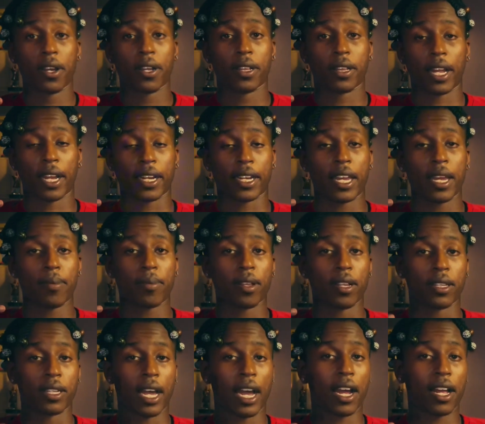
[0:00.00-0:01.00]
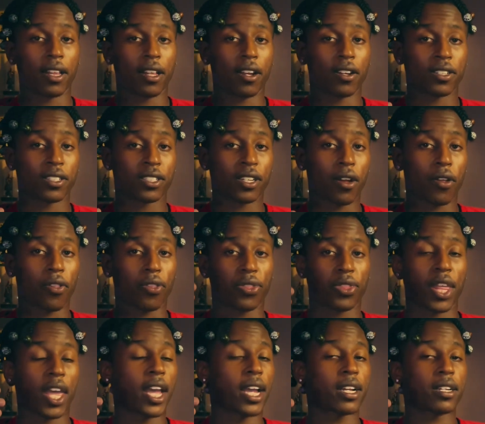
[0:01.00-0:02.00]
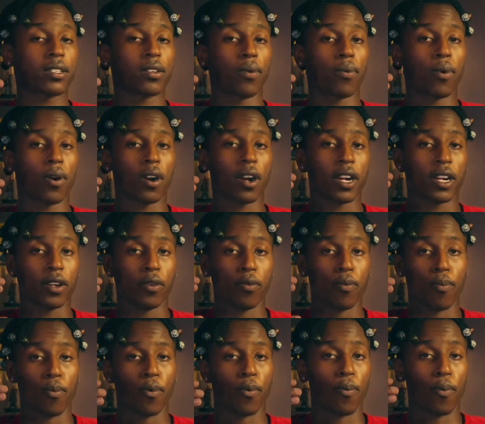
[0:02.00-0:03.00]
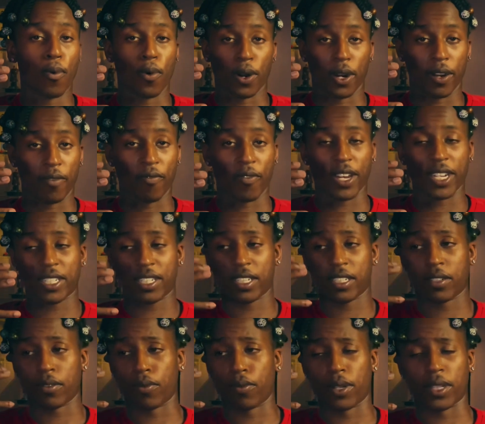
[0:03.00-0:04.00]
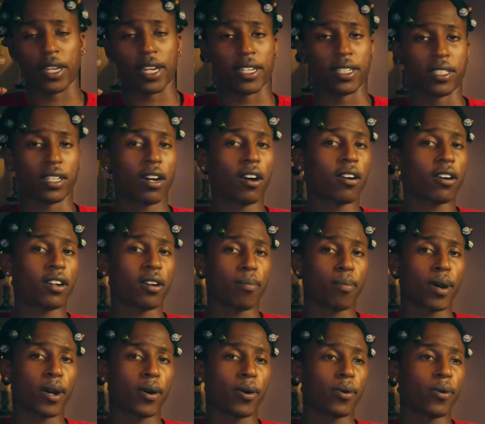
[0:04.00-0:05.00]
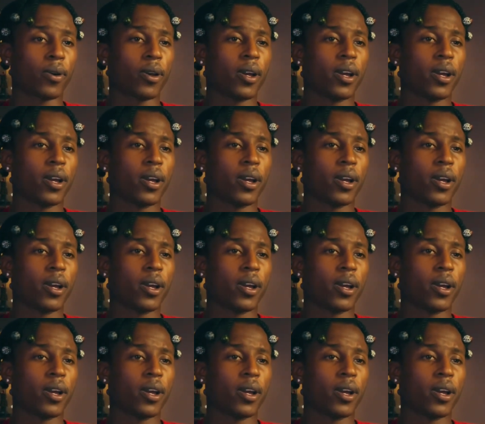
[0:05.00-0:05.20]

like keep the dialogue so thick to where you more invested to what they talking about,